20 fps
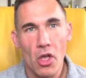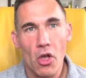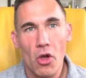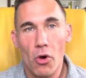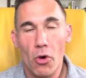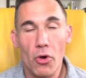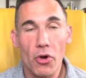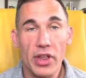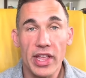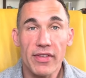
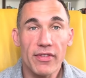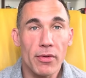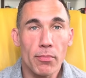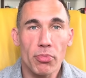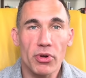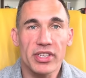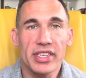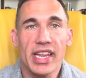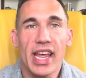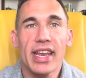or even
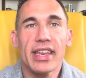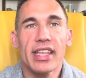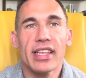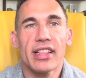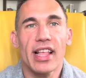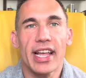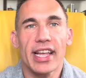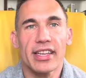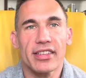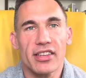pretending
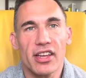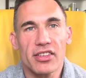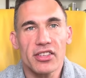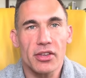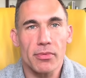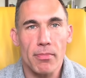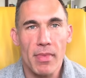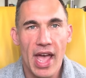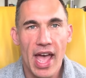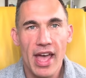like it
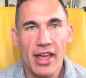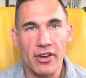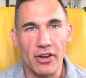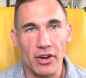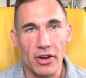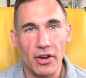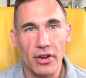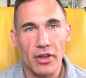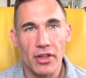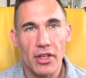doesn't
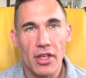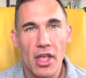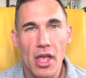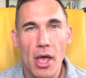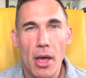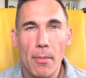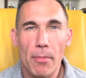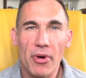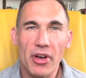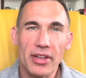matter.
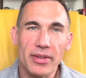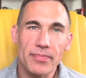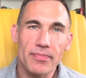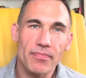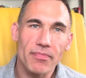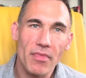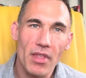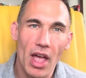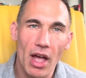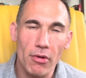But
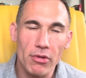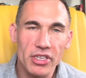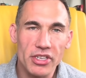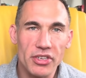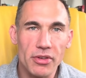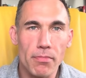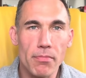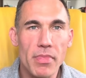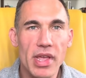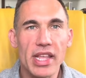I would
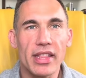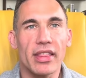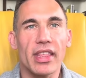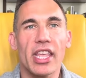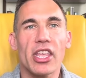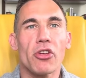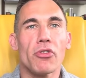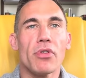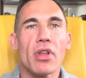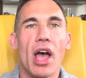submit
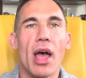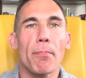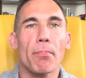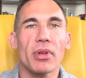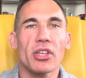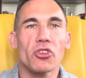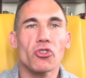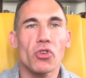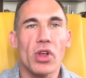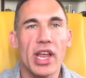that you're not
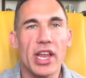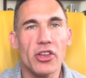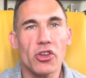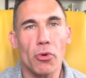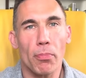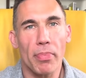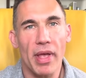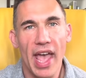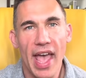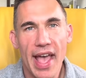betraying your
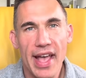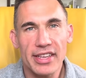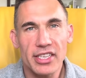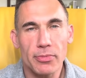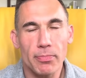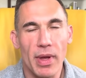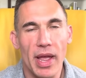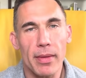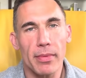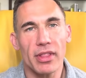
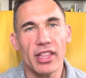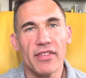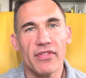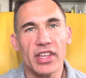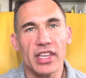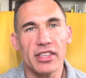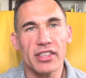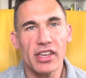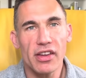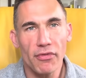past by
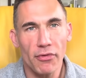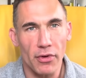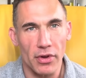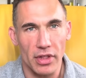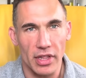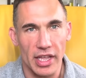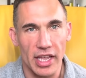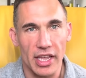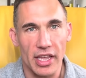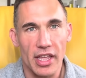living
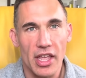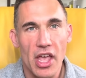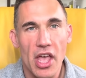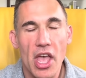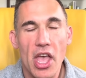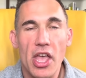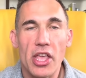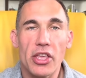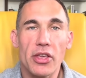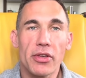differently.
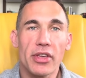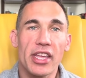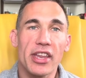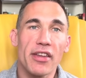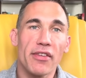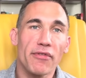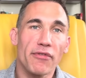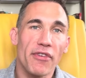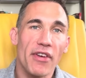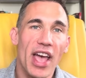You can
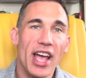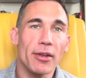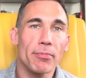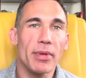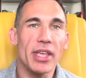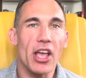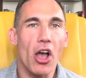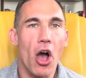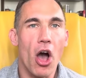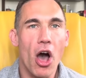in fact
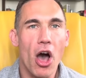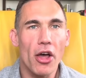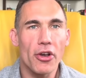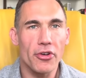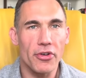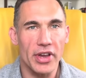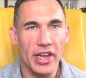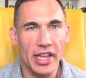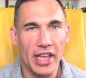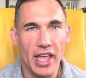be
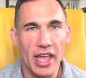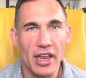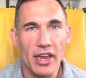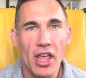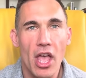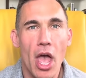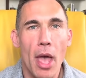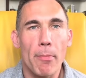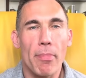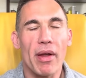honoring it
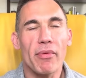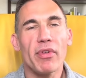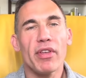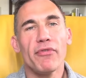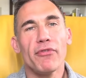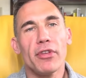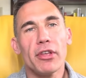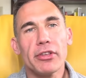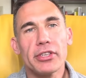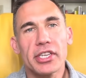by
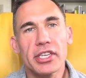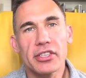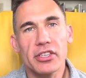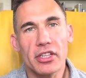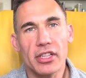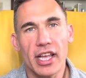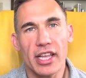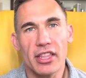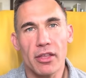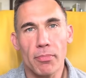refusing to
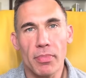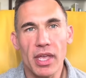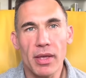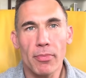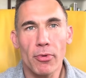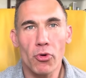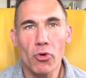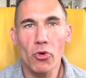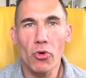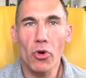let the
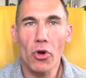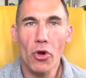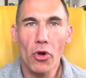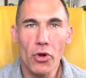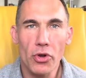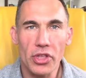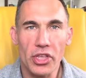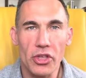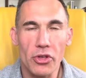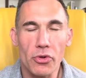people who
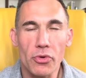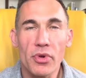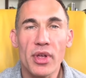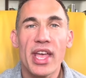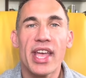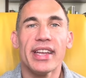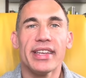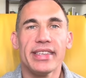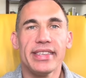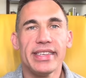hurt you
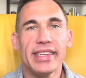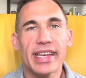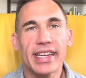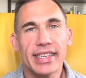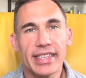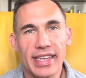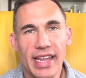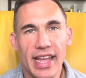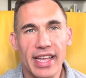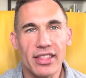
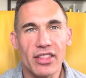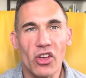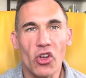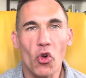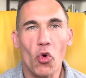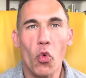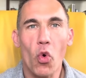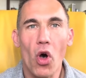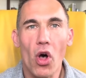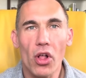dictate the
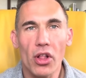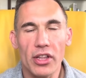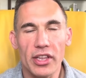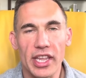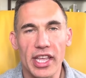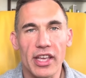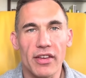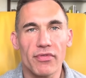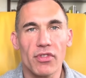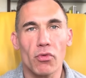
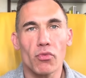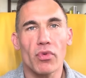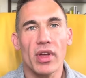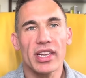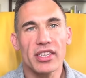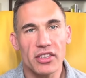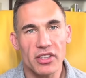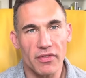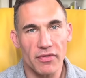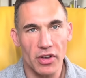quality of the
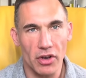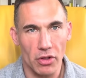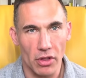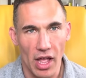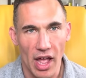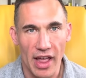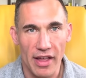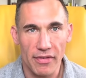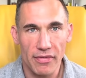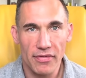rest of your
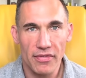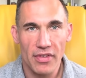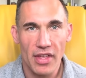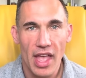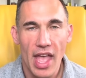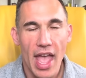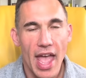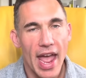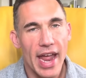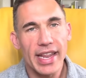life.
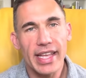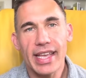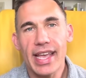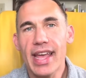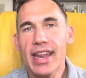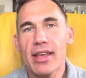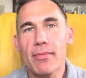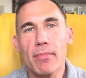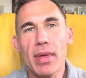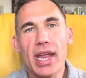And
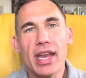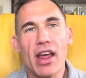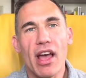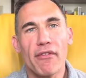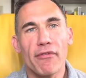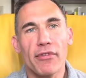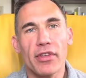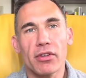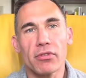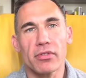again, it may
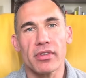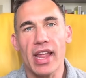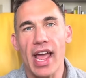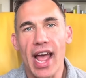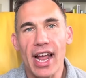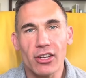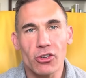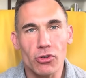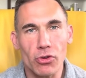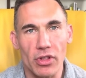not feel
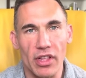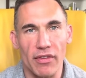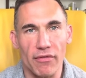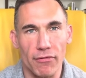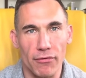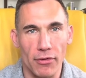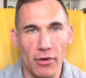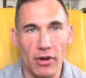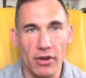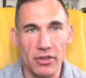natural at
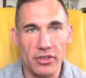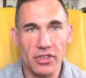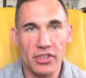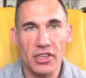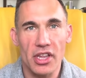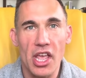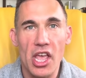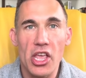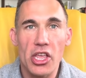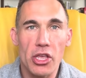
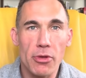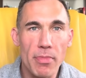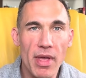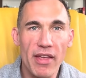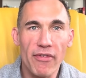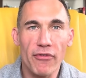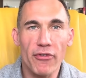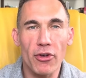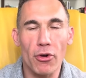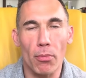first. You may
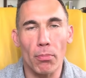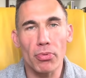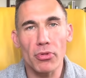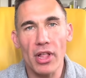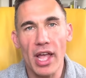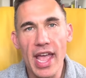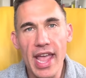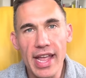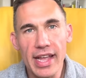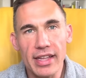feel
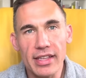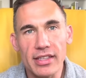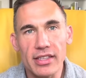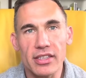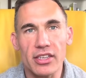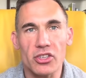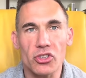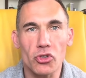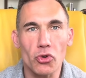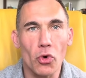blank,
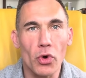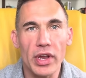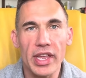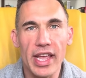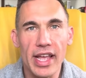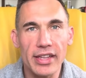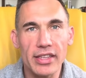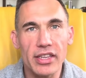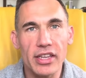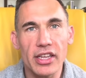
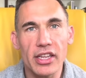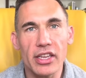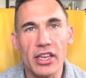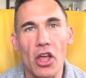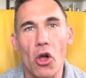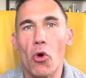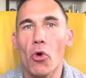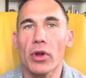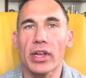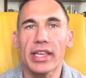disoriented,
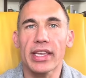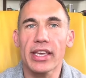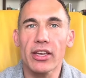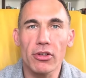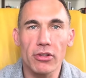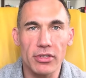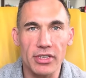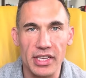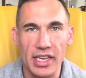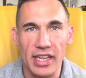or
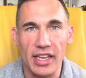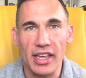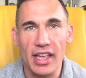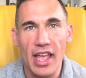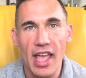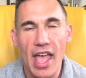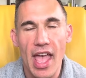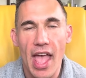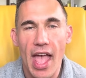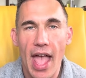guilty.
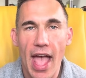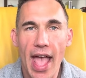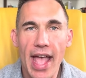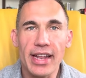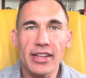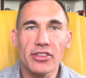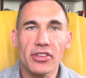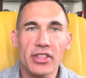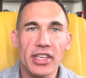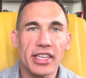
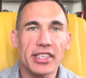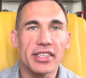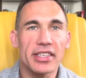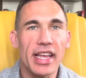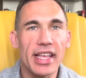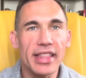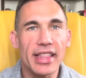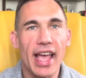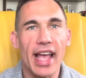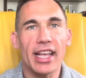And to the
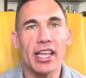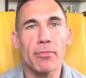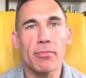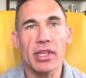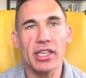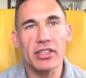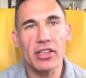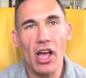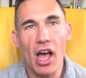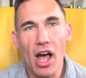extent that can
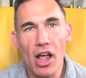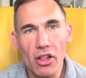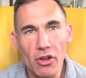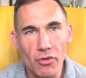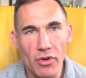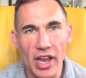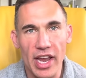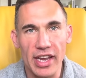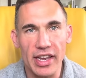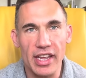be
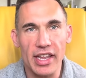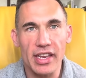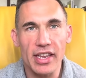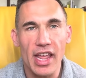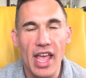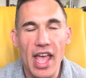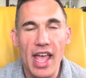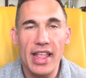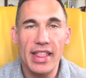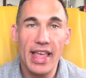
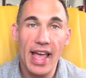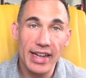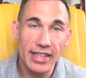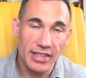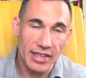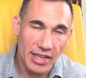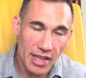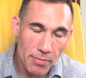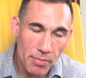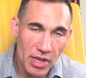tolerated,
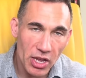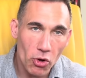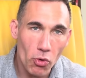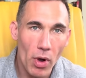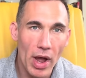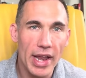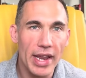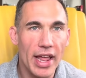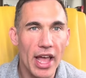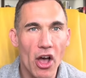that can be
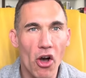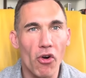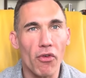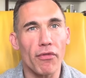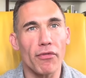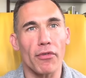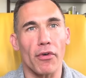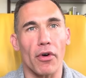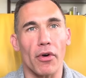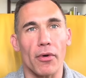quite
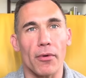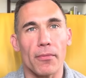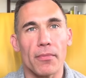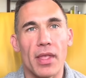helpful.